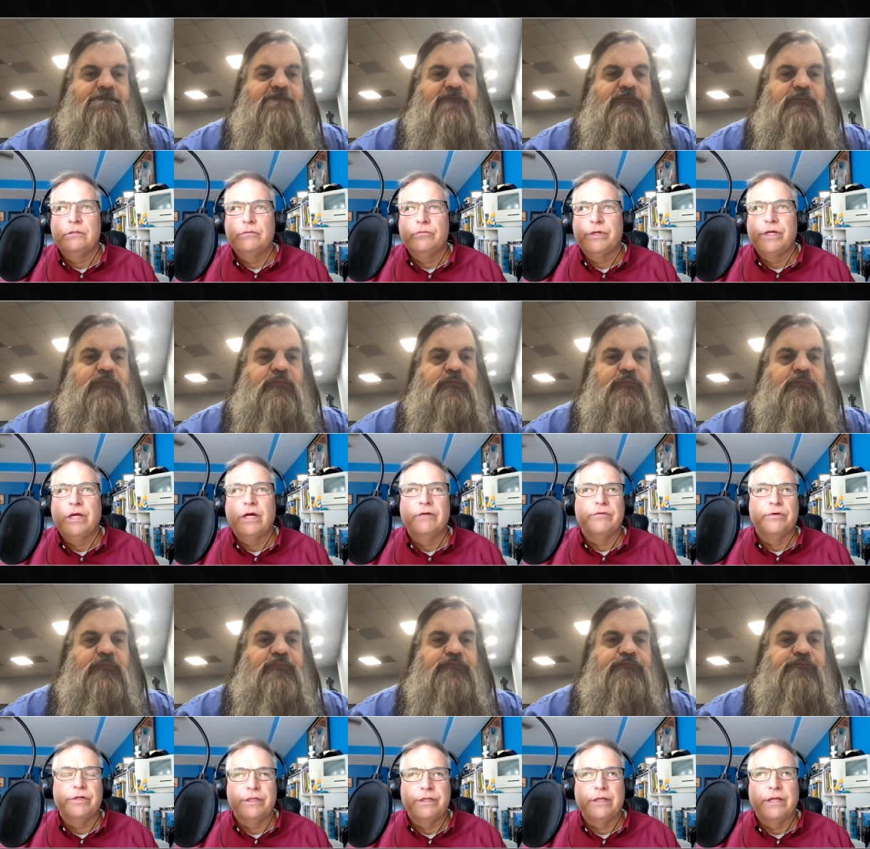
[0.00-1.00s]
Speaker 1: recovered
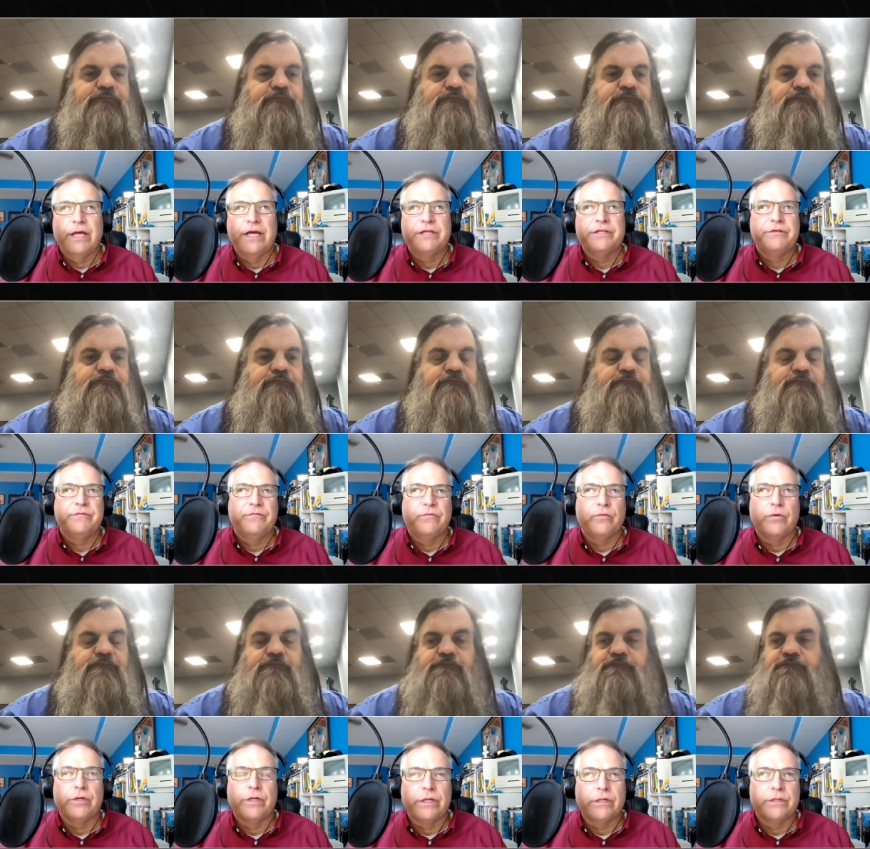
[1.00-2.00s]
in the last four
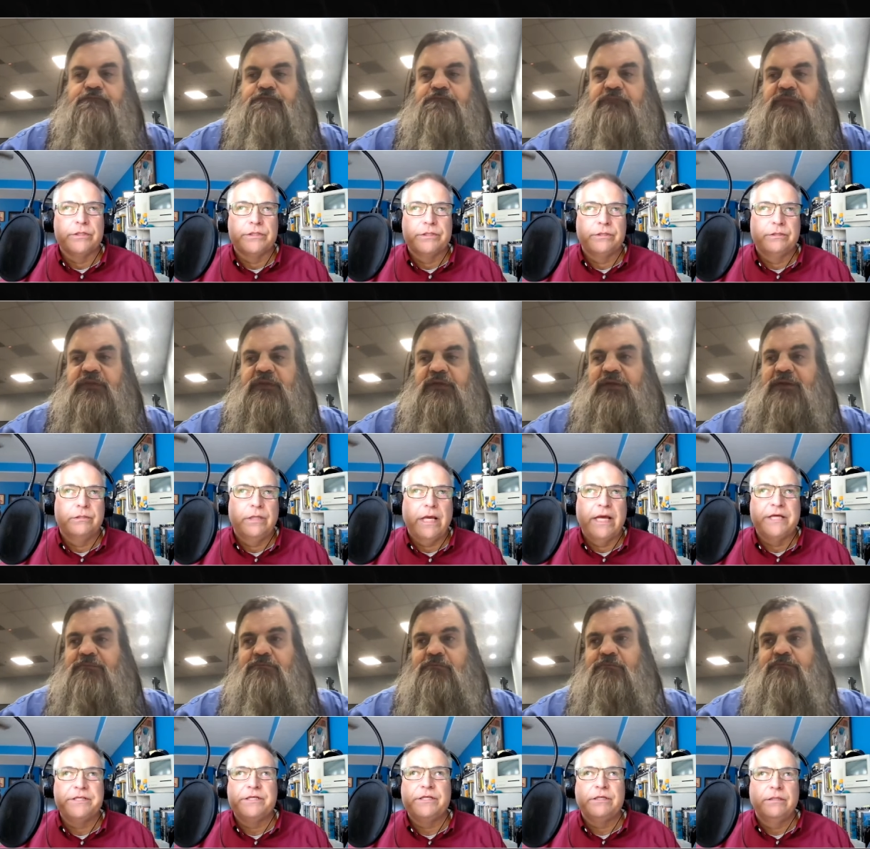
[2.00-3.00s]
years? Has
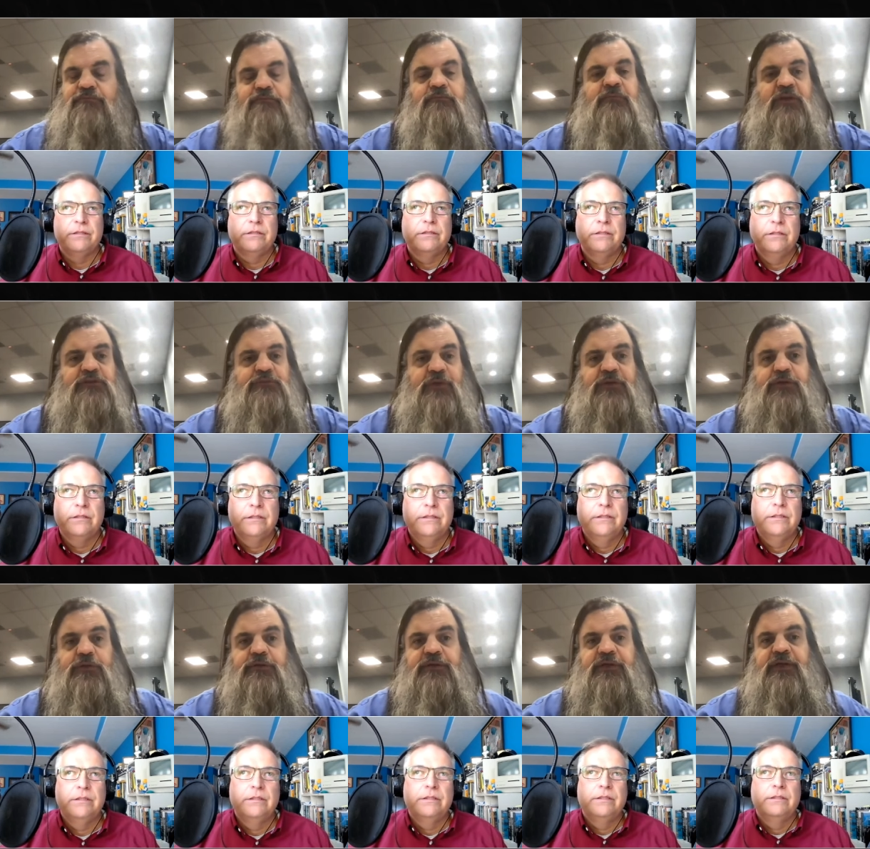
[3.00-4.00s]
uh, it
Speaker 2: much
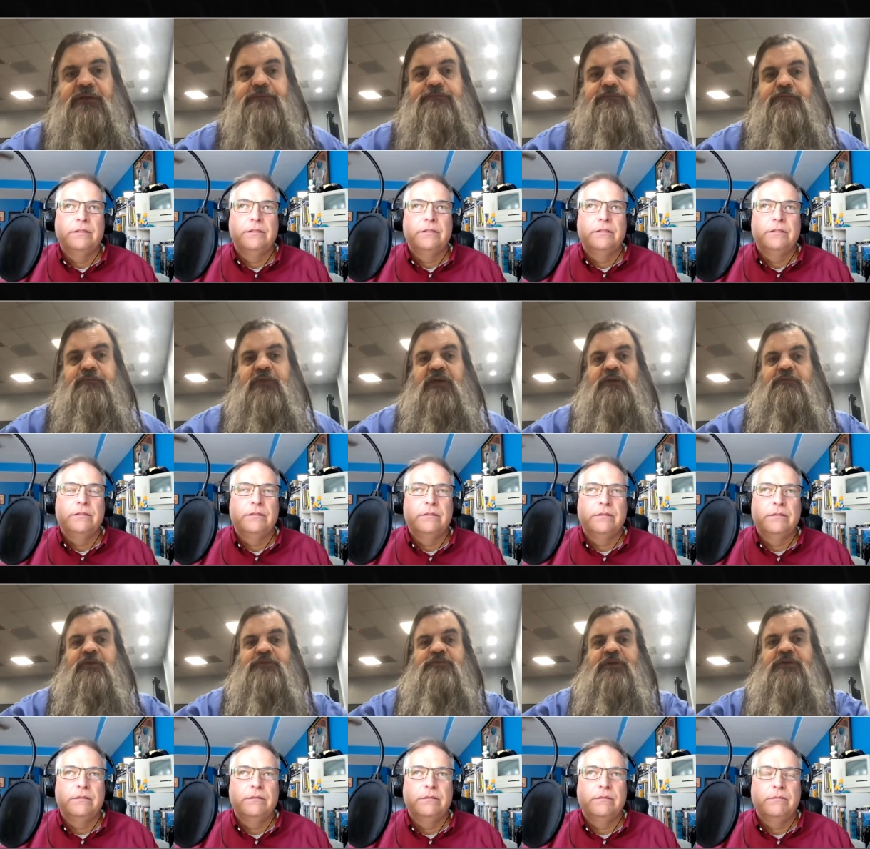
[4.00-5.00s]
better? Yeah, uh,
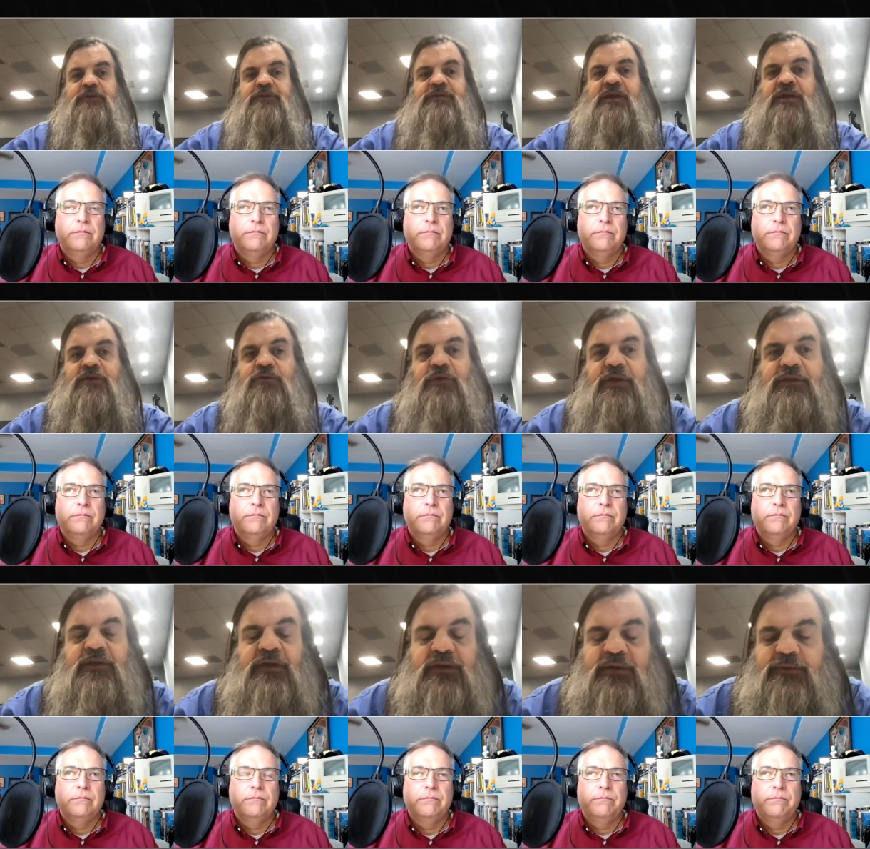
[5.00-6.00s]
much better. Not
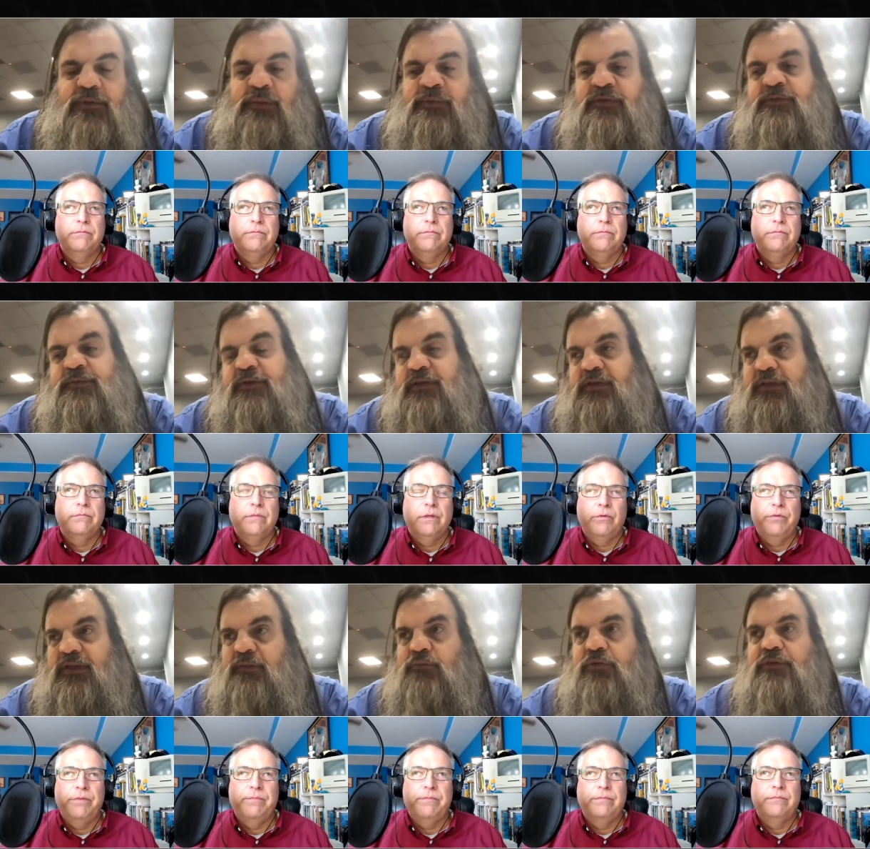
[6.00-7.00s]
quite. Uh, I mean, depending on
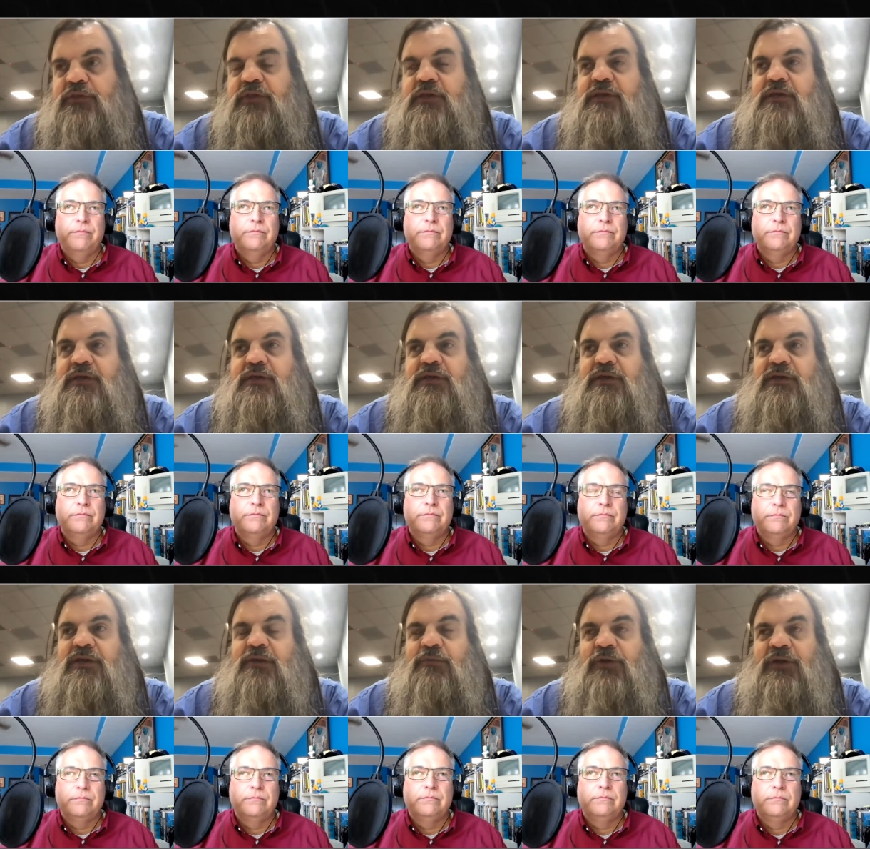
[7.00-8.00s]
the numbers,
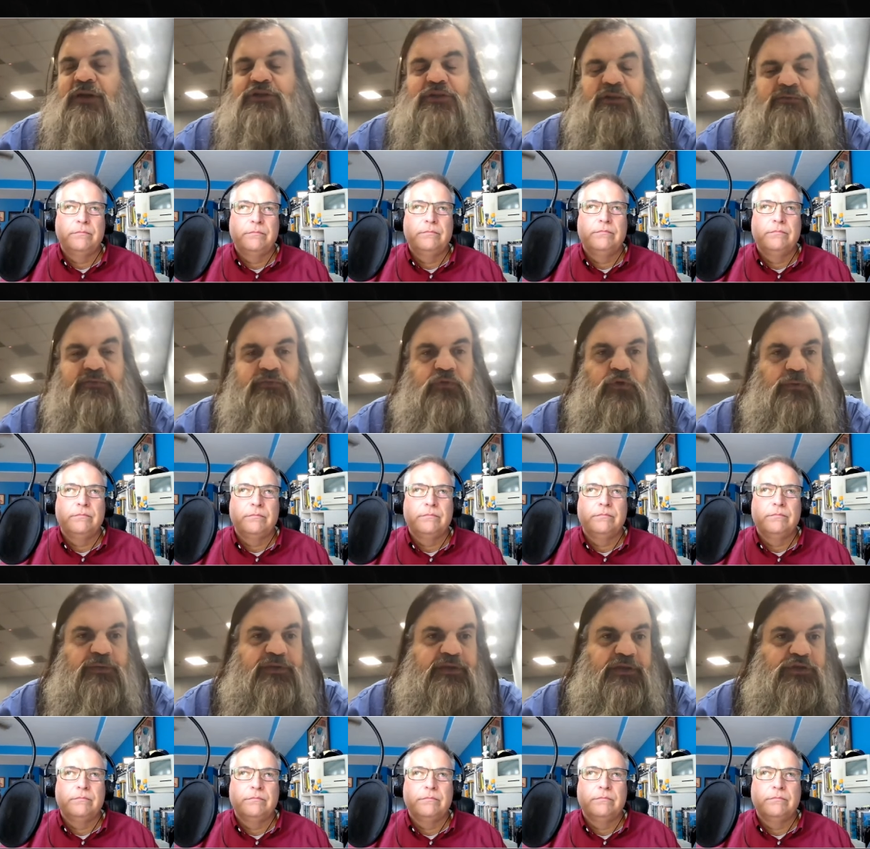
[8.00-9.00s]
uh, and we're going to actually have a
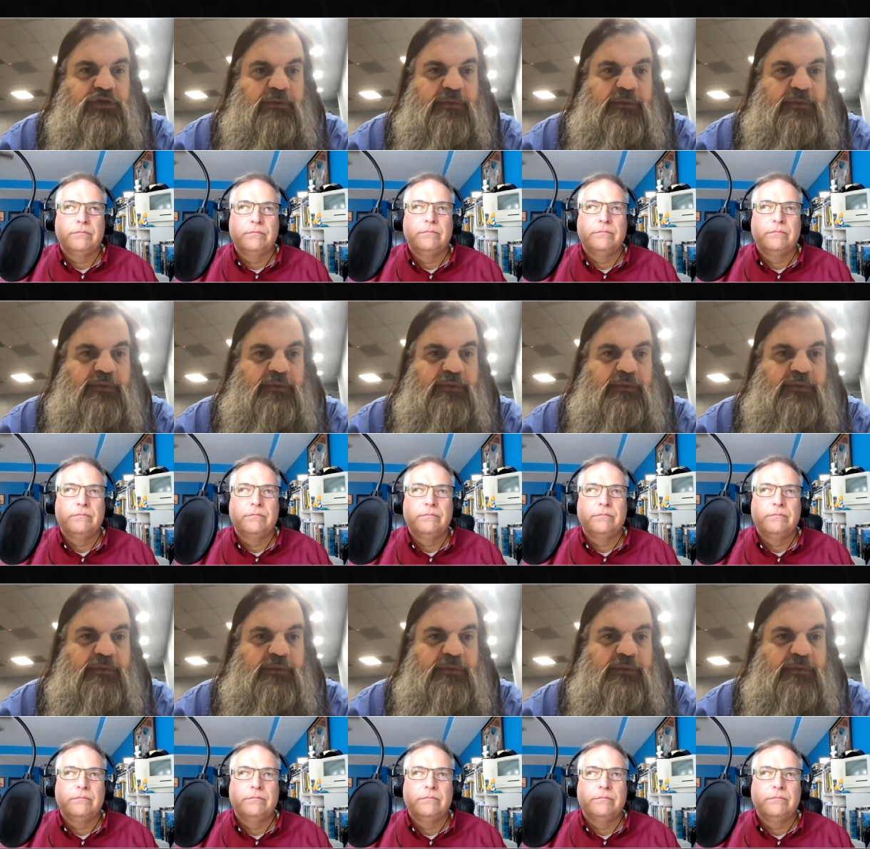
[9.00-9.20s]
forum session